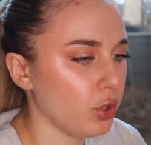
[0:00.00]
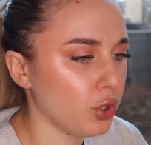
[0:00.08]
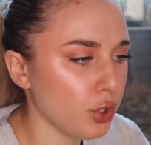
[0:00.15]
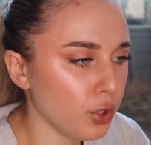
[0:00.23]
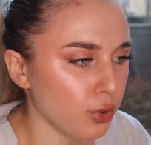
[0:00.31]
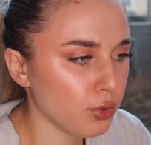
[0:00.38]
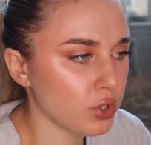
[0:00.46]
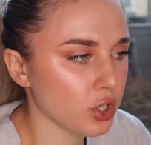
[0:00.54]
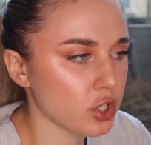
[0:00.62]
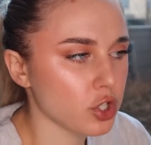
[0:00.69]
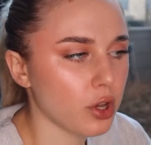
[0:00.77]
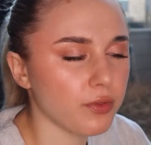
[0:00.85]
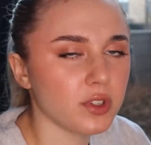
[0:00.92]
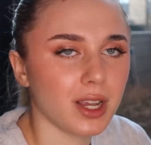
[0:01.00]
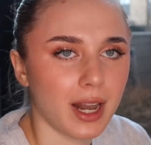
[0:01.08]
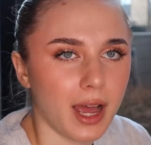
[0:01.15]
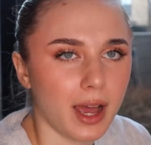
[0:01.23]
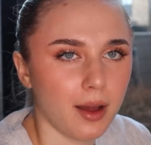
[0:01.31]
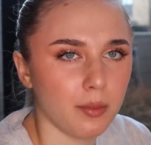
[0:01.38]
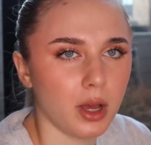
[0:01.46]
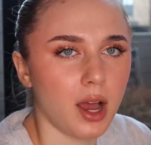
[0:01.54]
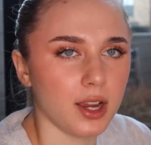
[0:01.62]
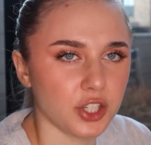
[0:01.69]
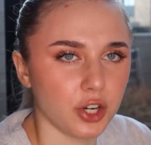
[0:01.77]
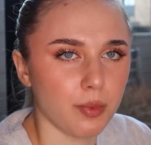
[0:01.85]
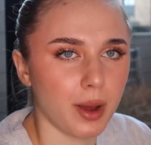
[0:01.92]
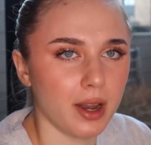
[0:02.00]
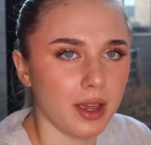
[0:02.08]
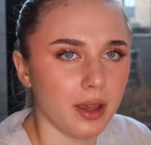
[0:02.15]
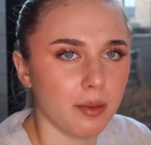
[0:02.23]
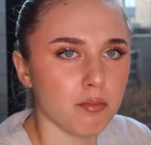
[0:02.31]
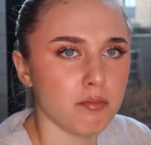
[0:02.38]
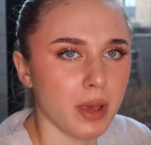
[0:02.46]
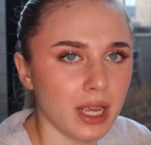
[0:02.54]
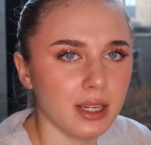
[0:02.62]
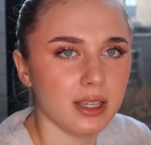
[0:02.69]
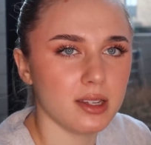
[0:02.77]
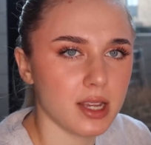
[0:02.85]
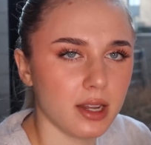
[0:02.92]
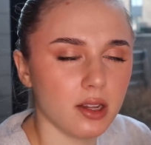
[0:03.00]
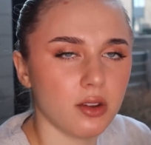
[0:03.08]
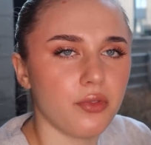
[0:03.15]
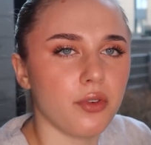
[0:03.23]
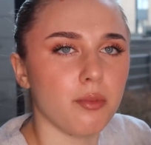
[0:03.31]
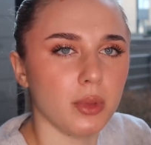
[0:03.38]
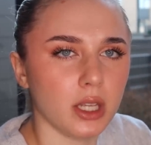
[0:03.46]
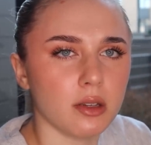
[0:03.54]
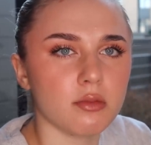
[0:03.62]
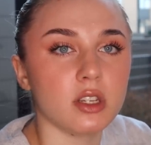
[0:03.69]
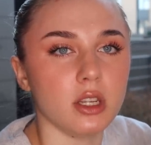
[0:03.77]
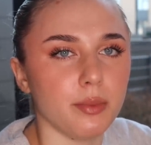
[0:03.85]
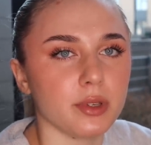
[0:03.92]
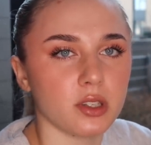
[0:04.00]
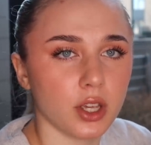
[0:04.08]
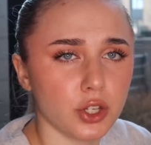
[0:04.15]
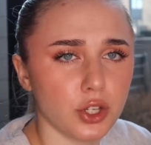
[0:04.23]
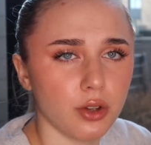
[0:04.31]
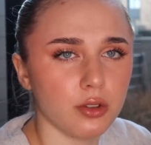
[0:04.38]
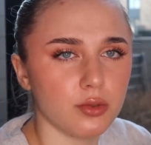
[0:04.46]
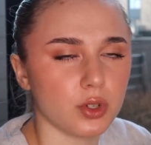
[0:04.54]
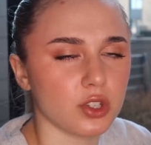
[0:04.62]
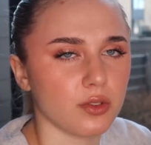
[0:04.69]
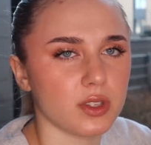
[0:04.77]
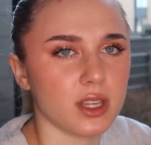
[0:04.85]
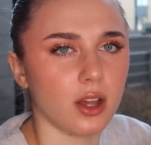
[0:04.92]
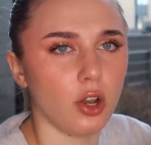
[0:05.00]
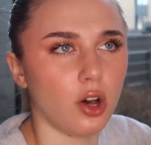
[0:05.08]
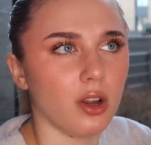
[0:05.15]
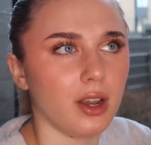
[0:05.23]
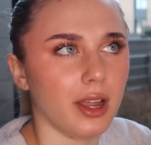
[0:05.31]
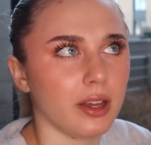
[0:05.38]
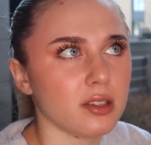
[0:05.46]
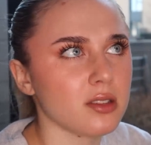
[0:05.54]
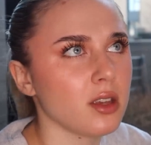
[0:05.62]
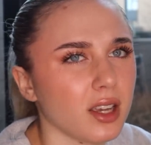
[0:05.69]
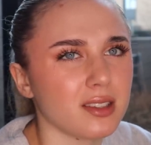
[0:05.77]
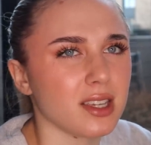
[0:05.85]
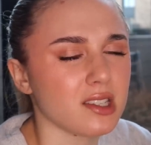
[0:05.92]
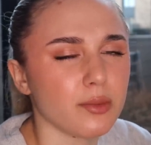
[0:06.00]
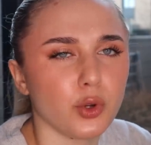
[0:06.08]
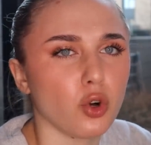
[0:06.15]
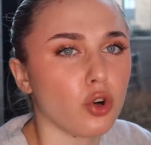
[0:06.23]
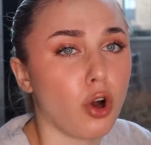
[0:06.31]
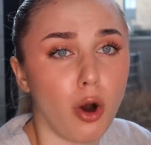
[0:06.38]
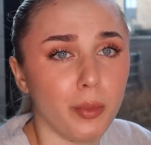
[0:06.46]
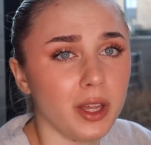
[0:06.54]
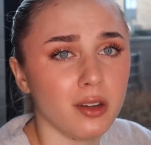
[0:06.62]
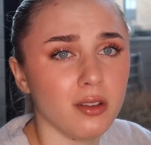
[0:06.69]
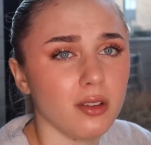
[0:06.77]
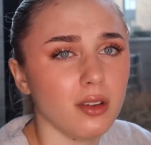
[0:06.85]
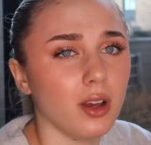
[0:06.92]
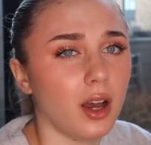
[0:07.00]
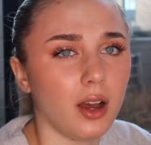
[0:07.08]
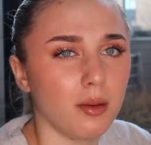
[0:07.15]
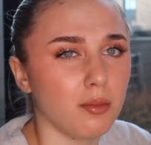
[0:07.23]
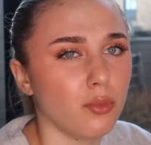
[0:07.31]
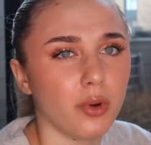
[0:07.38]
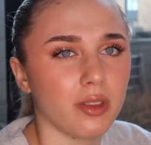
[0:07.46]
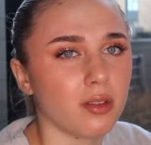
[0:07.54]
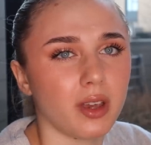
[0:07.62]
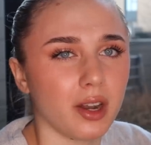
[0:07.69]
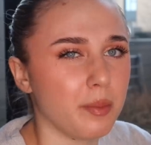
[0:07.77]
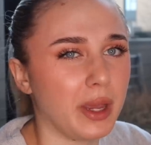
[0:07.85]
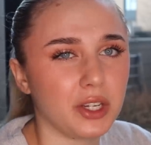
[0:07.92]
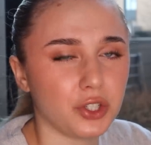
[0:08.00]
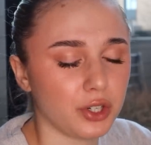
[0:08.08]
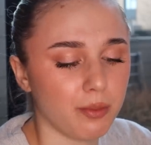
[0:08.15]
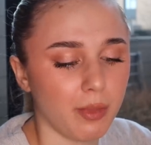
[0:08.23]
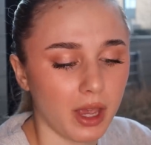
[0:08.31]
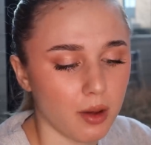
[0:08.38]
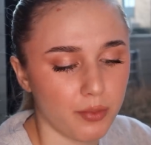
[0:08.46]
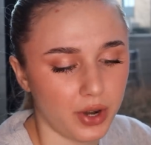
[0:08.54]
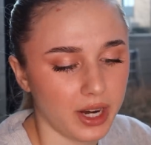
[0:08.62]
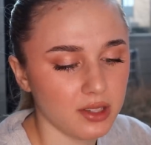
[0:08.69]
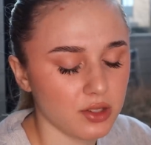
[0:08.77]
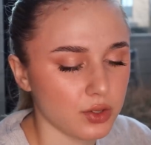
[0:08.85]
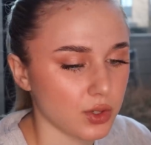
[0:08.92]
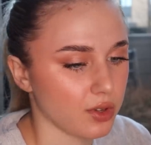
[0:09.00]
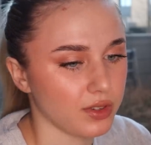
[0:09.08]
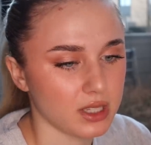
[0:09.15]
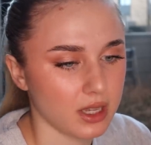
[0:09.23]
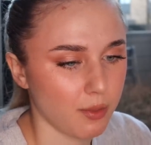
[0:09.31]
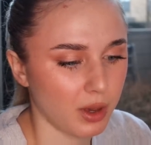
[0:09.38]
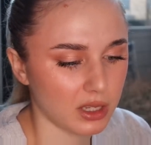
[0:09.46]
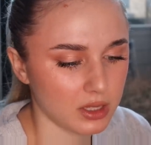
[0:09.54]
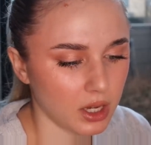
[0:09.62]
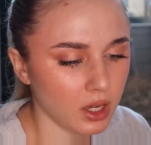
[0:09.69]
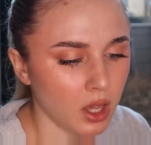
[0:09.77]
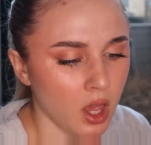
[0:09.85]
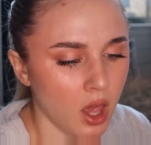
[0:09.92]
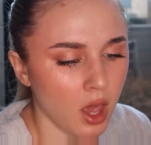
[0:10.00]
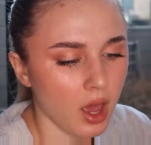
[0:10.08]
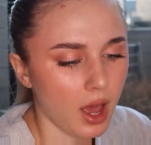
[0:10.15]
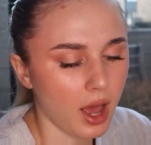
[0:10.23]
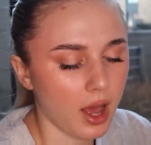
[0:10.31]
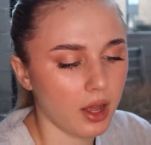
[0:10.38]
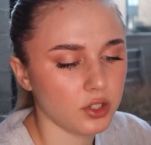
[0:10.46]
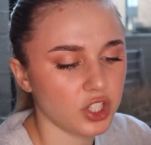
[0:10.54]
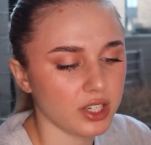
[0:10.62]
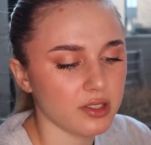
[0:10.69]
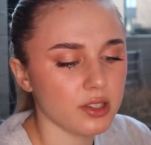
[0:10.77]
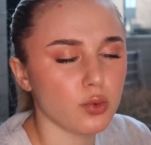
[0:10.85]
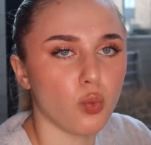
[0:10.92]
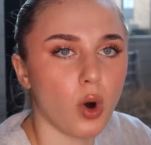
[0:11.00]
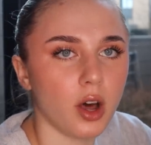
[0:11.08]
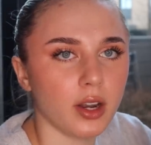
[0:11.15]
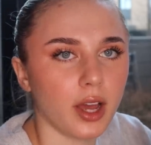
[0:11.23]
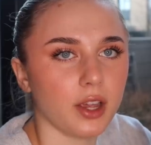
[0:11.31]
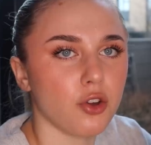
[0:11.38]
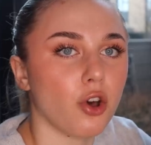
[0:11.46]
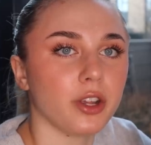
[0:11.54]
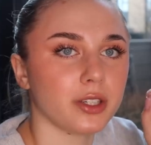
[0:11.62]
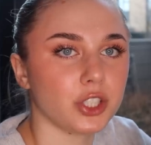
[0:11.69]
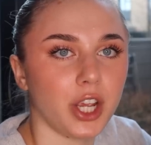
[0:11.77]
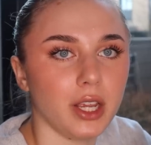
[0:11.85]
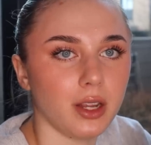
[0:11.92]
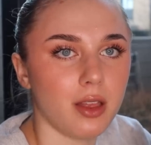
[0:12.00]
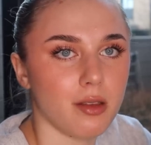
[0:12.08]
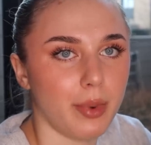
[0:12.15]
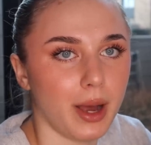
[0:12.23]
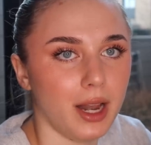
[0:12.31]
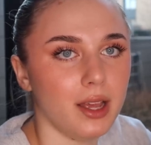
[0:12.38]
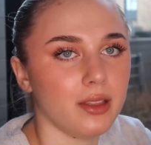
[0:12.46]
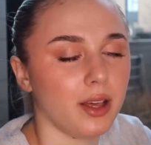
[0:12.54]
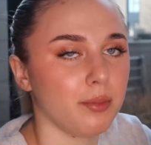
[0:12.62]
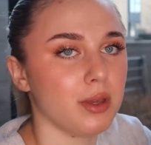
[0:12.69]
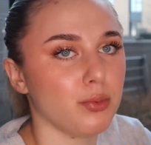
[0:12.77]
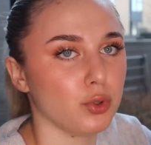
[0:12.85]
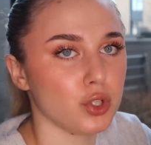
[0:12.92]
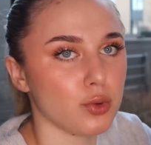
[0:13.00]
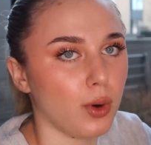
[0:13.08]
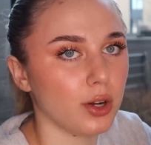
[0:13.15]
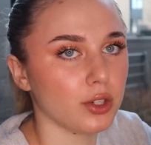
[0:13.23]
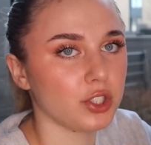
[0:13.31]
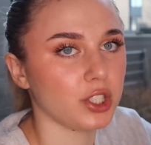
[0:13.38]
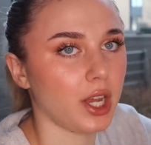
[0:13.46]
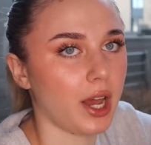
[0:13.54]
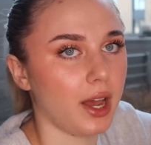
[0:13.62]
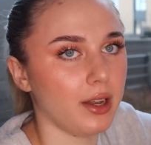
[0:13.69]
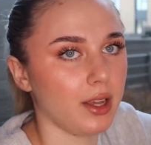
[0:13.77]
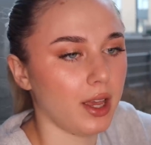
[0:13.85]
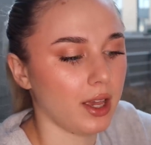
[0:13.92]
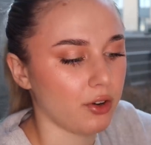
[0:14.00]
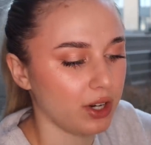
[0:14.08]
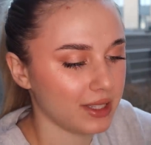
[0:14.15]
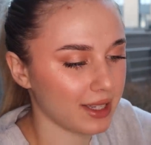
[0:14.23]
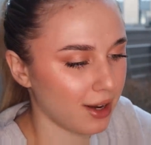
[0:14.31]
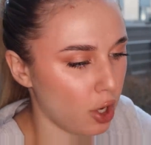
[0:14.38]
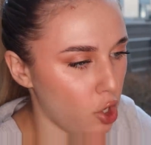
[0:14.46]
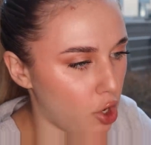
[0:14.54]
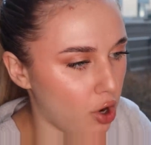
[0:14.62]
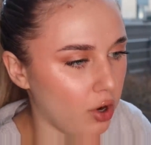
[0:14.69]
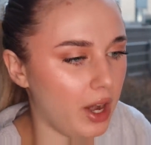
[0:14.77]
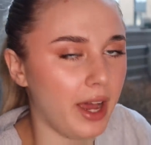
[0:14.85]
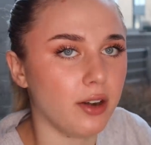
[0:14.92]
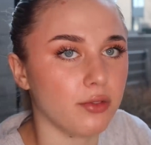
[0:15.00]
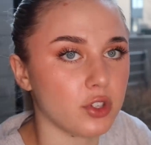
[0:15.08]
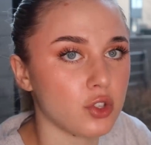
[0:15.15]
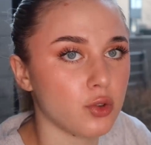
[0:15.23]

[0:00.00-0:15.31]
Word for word: nude soft glam eyeshadow palette mainly intended for medium to deeper skin tones which is obviously a lot less accessible common um, with kind of mainstream makeup brands. This is obviously amazing. And she has this one iconic shade in the palette that people swatch and it creates like a long line of